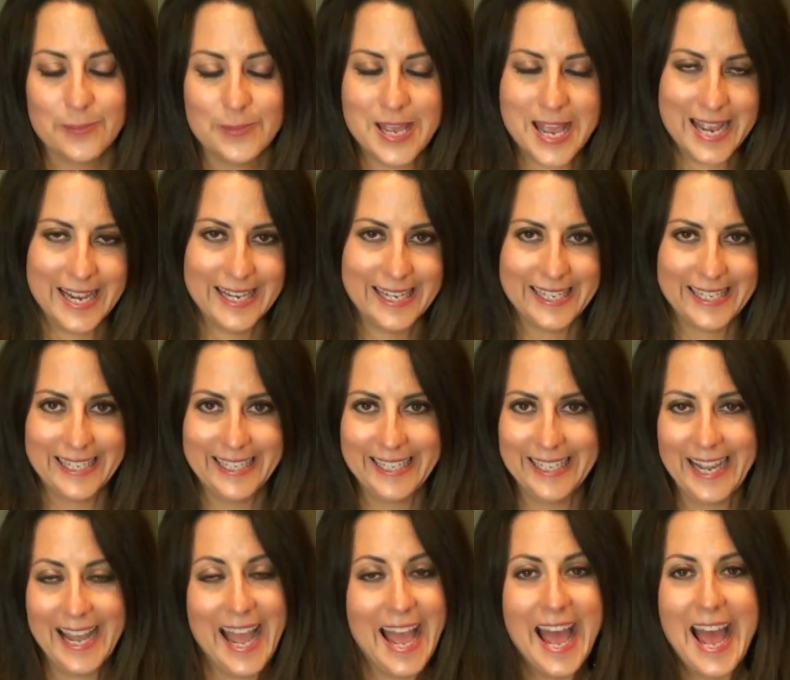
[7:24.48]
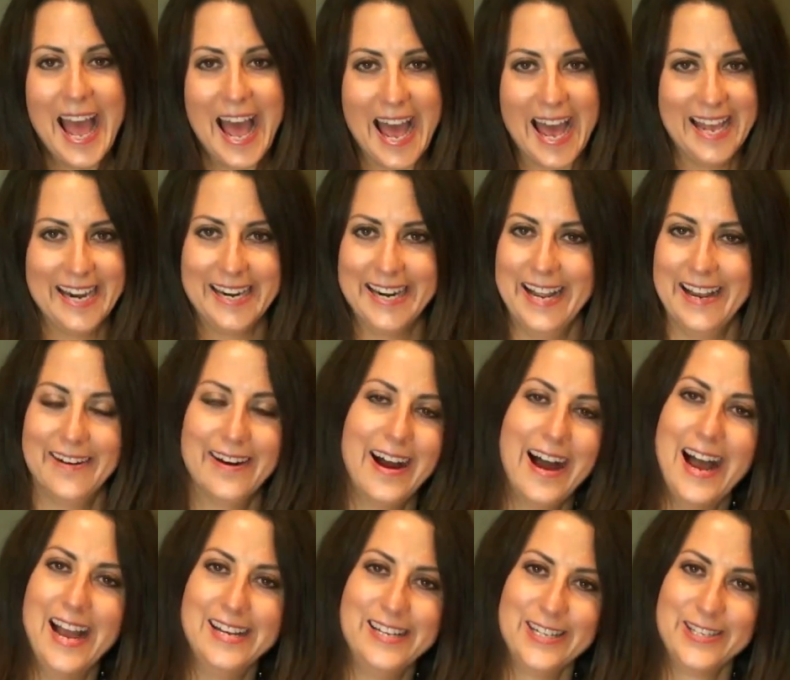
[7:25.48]
I don't
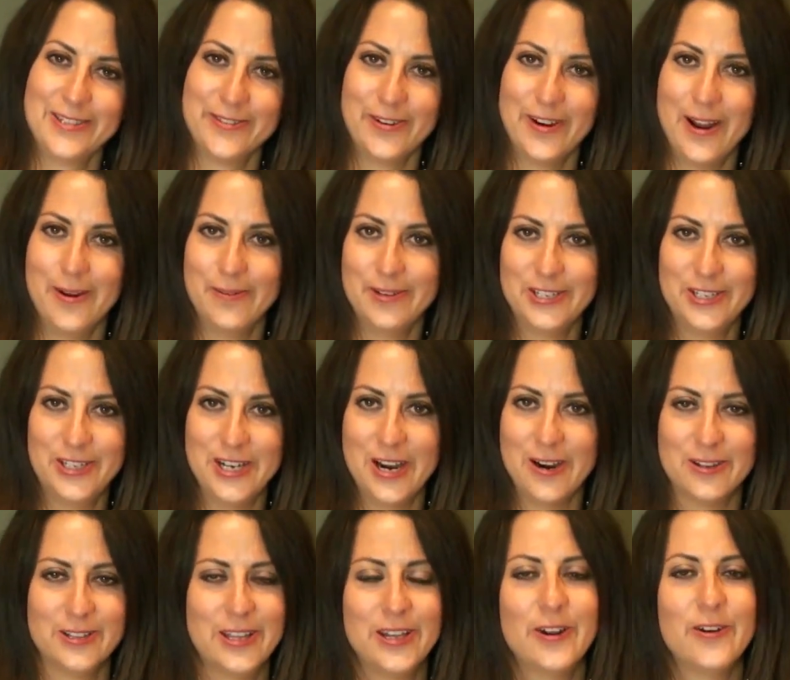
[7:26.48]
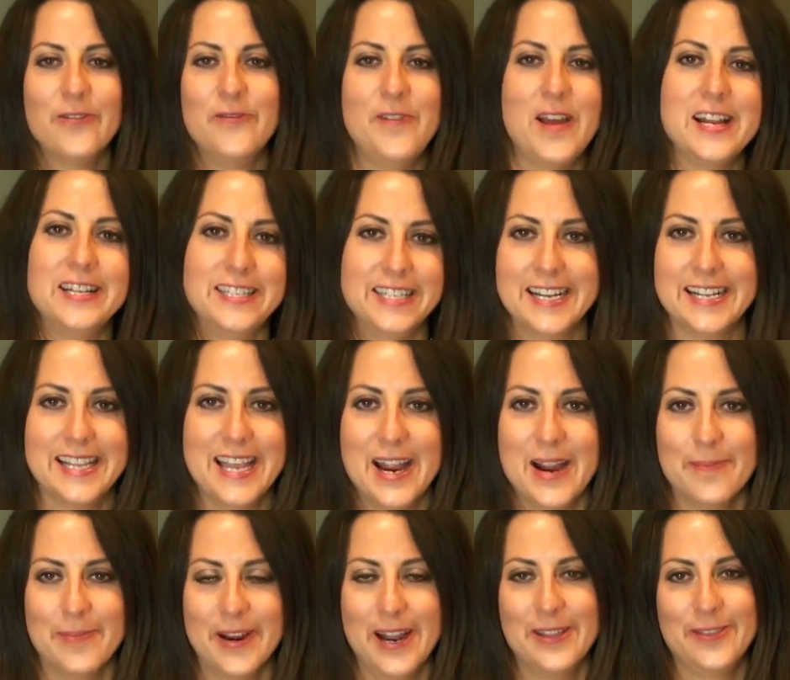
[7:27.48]
know. I just thought I would share a little venting
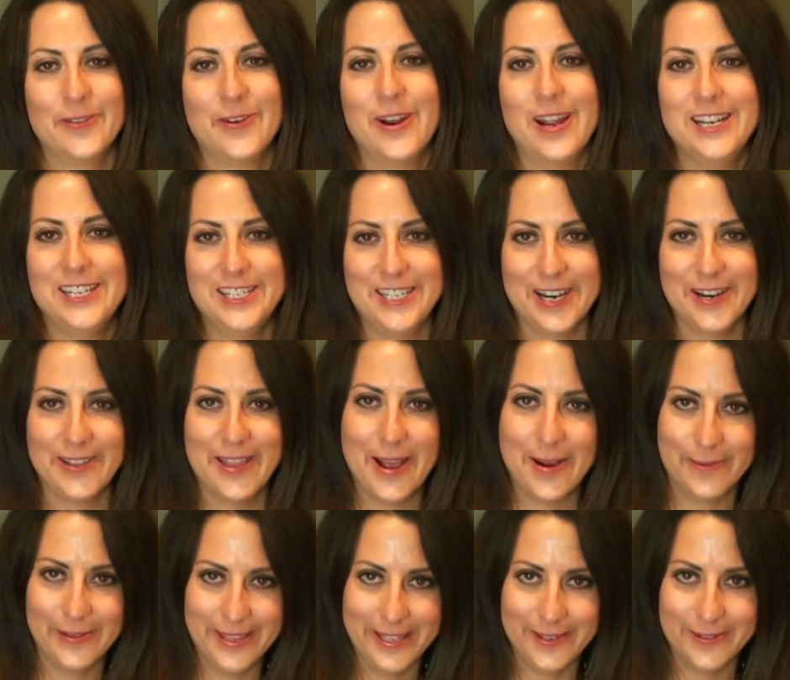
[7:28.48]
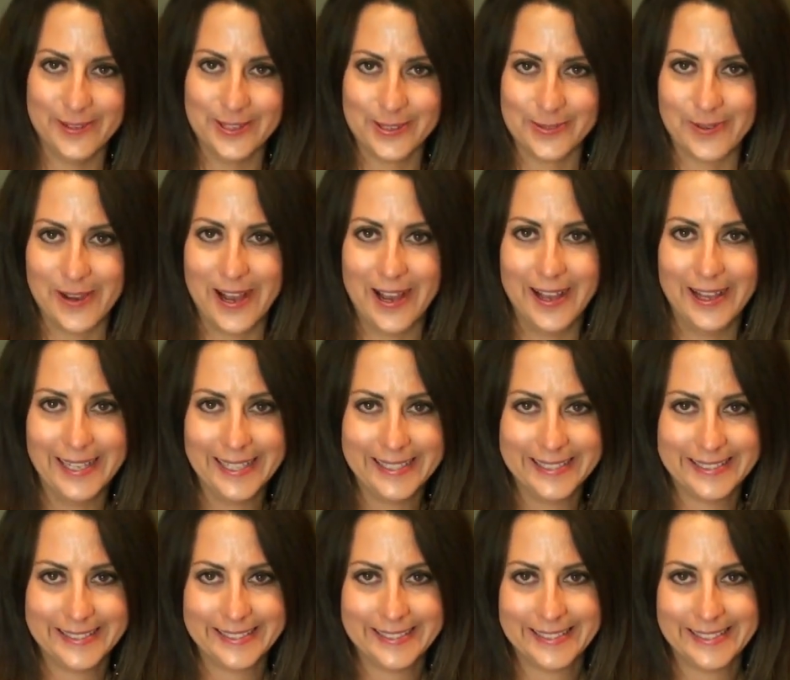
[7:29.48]
there, but I thought I'd share that with you as well.